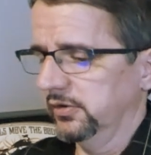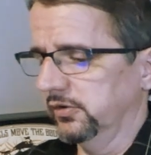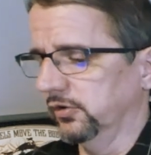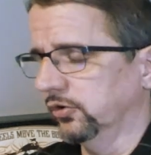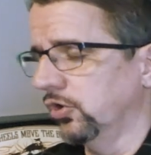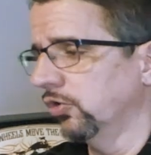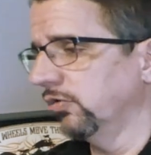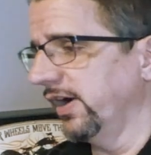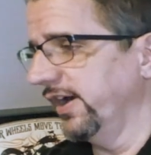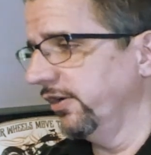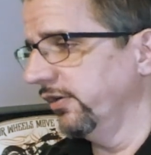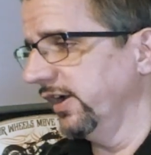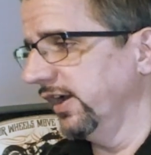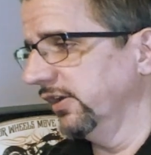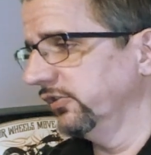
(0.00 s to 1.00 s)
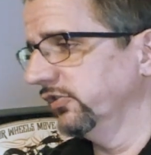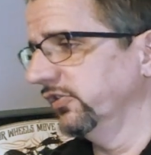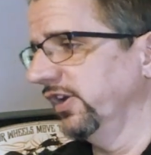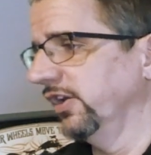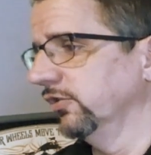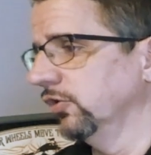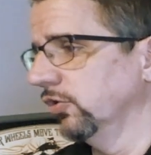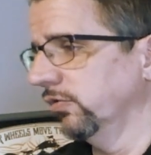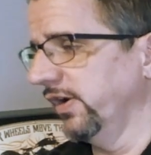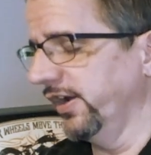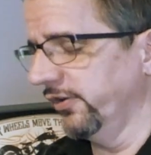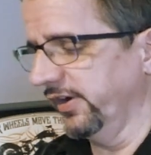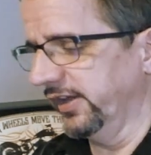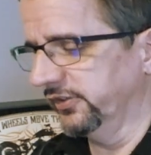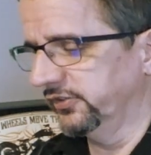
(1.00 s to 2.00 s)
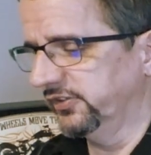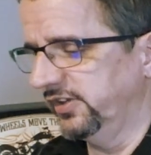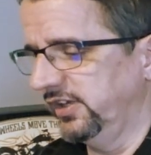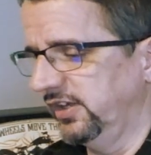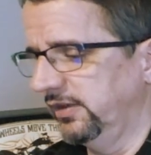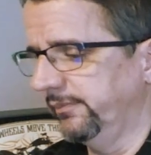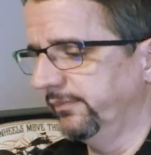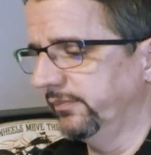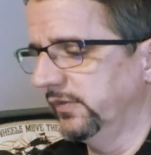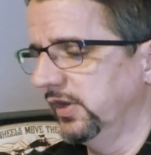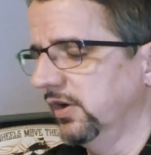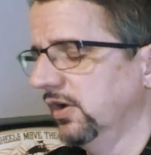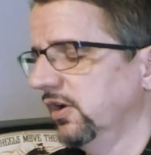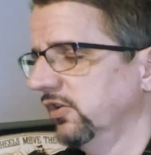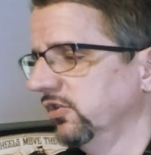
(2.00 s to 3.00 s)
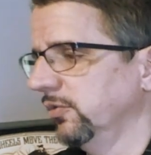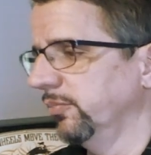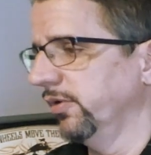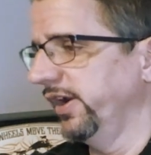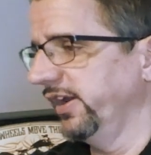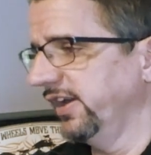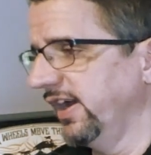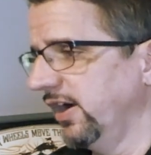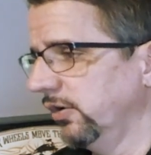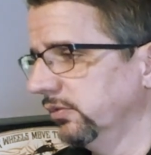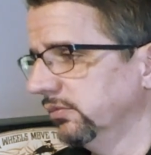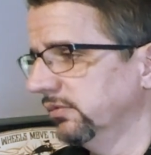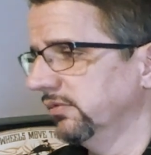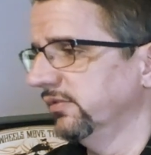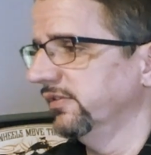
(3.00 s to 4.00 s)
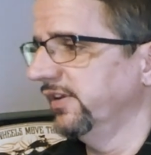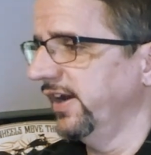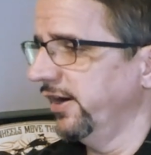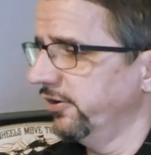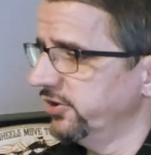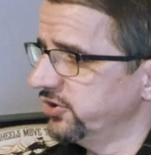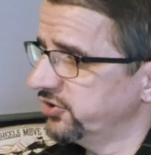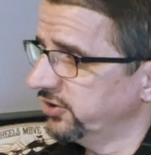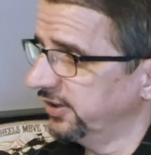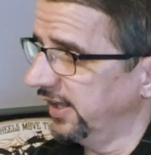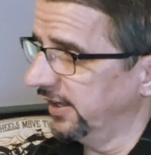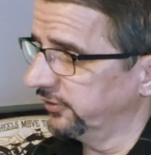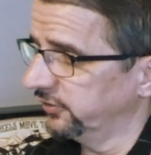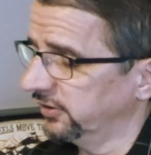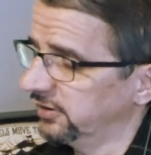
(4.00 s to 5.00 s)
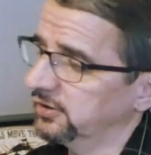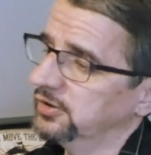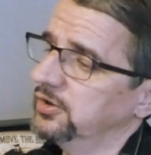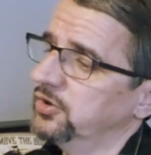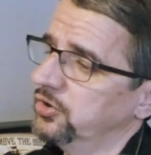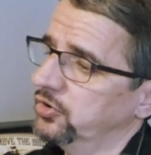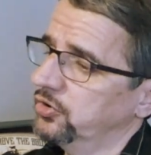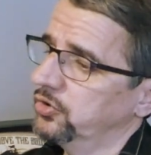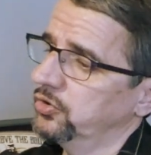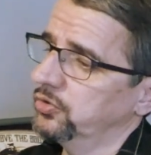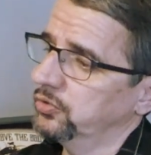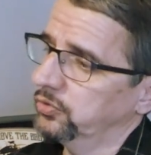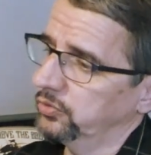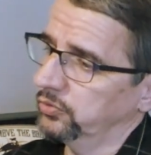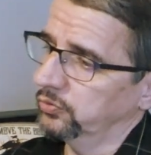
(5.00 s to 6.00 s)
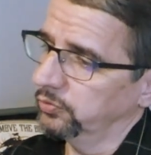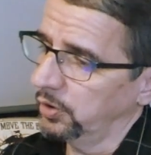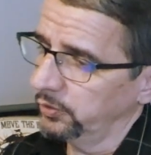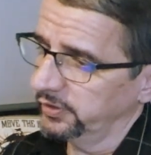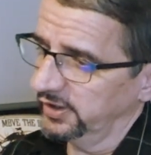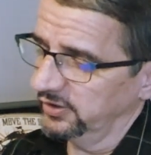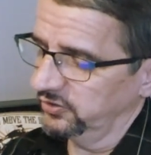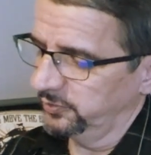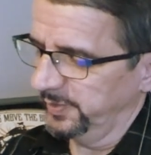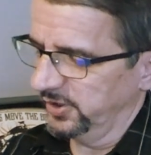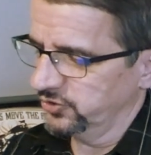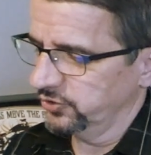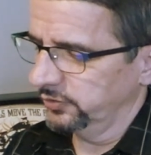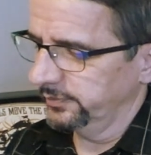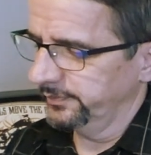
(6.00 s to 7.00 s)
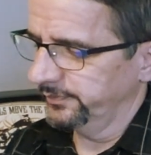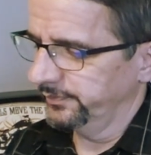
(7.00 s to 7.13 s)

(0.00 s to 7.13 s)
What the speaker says: the Lowrider S and Lowrider ST, the Breakout, the Heritage Classic, Road King Special,